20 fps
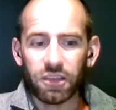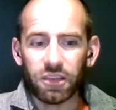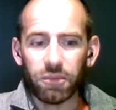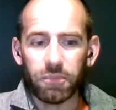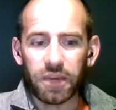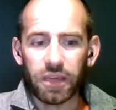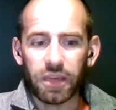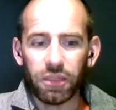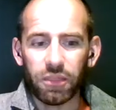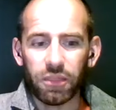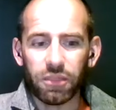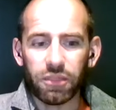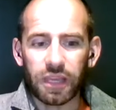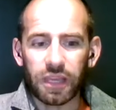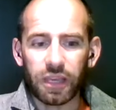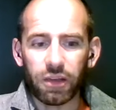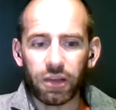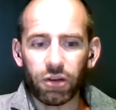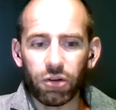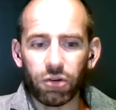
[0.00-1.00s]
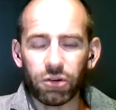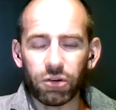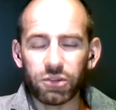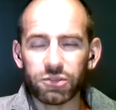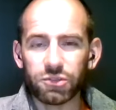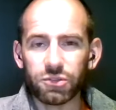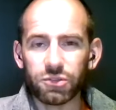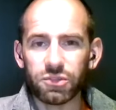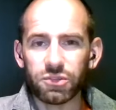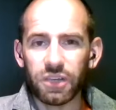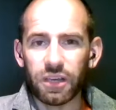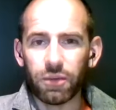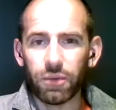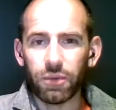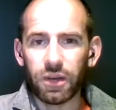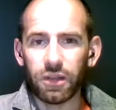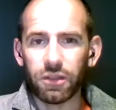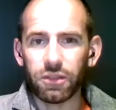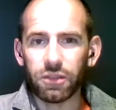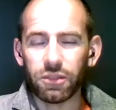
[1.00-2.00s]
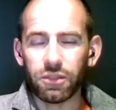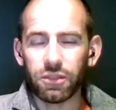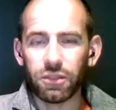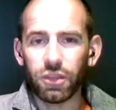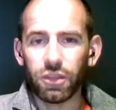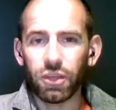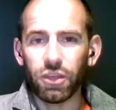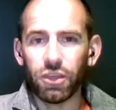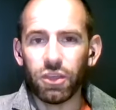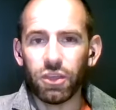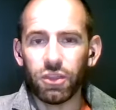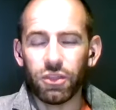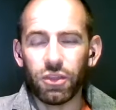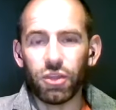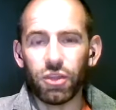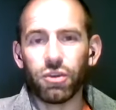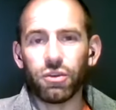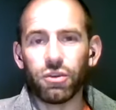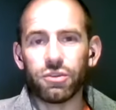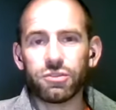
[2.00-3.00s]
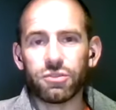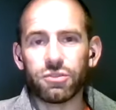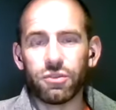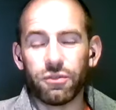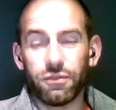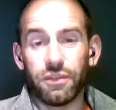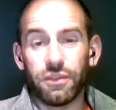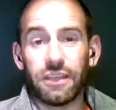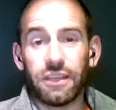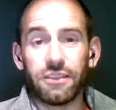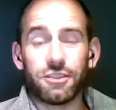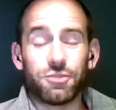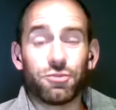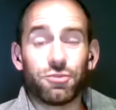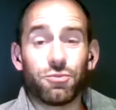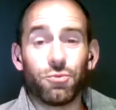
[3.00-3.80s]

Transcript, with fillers: that you might think or associate with the use of, like,